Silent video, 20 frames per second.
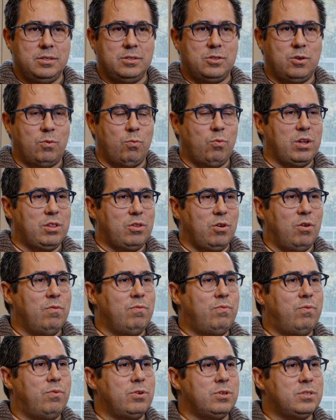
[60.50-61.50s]
somewhat
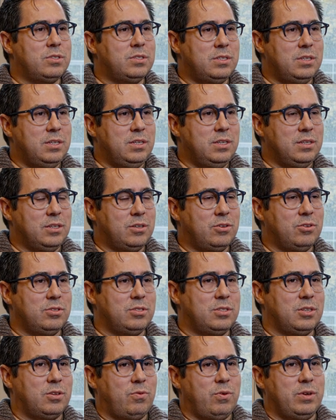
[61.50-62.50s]
unforeseen
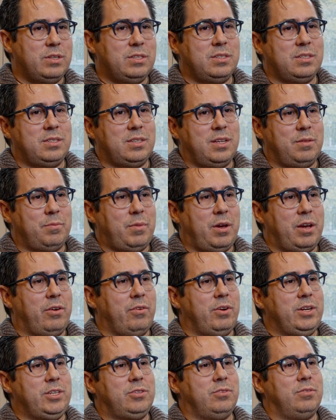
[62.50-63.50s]
consequences that
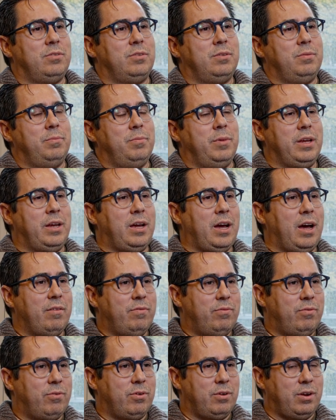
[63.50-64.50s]
migration may
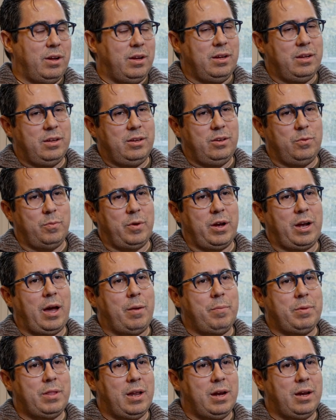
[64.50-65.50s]
have for uh, human
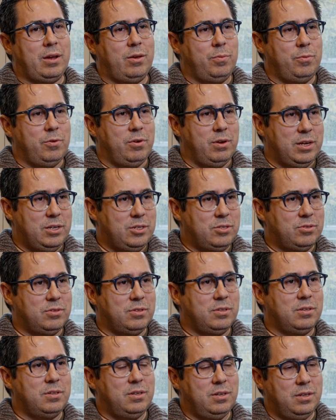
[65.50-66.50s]
capital
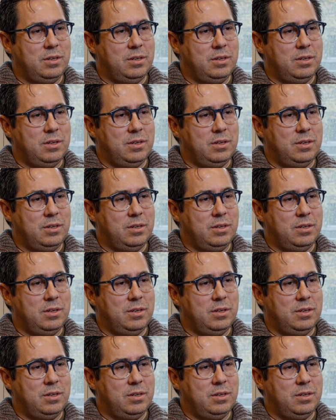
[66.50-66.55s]
accumulation,